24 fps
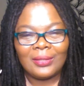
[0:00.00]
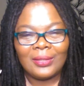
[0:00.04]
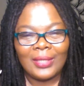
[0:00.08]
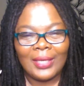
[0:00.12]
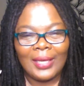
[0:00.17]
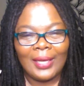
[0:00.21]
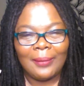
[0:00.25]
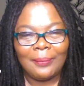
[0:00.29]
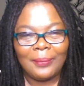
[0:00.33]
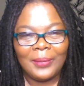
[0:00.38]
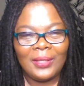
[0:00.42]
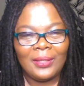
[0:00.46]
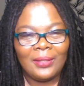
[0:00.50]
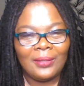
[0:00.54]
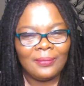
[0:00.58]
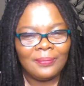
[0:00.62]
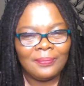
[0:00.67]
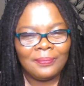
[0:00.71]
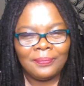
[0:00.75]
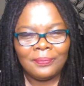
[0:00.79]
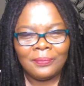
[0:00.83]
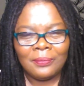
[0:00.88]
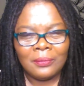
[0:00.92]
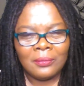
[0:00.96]
I
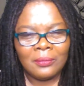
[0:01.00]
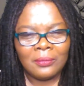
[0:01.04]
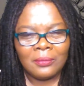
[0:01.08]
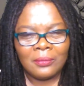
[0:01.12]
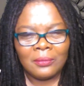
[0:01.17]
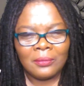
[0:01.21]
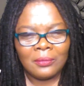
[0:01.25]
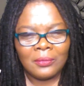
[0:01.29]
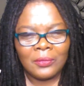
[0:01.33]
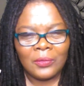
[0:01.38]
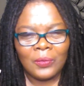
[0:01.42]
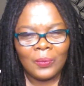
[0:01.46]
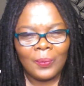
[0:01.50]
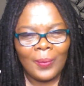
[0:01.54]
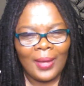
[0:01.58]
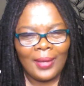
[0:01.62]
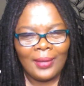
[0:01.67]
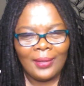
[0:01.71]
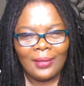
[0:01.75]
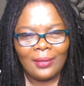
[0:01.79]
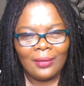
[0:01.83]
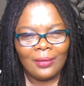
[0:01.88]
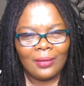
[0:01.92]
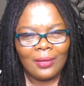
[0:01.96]
mean, you might
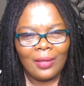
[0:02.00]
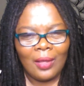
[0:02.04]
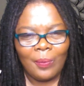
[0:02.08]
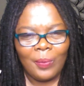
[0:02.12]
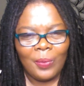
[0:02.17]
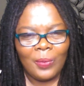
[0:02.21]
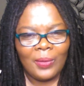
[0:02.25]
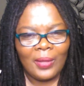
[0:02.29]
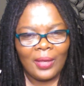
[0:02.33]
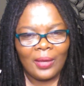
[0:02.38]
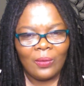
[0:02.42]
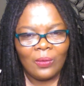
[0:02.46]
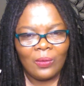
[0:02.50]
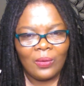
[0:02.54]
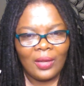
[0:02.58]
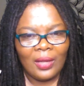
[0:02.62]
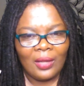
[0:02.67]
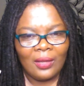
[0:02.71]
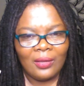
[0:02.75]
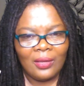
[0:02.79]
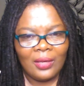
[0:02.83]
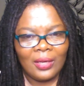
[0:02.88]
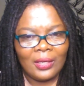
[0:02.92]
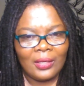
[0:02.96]
get a couple that go
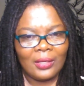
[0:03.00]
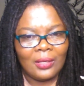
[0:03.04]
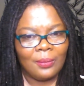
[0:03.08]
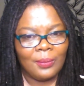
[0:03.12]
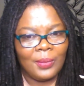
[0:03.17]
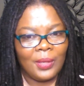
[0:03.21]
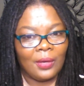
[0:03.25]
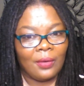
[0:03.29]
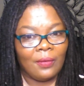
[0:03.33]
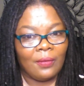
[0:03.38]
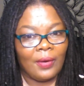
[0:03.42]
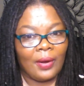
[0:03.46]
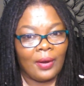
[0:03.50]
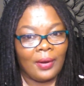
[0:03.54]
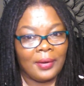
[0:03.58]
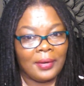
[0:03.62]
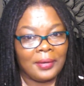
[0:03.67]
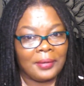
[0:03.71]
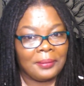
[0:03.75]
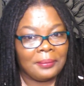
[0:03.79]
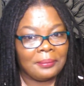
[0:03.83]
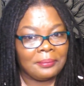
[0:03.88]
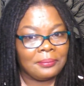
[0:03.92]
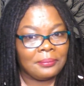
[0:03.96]
down there and commit
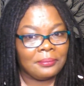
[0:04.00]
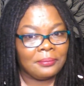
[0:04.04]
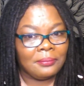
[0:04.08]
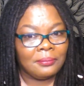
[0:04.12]
crime.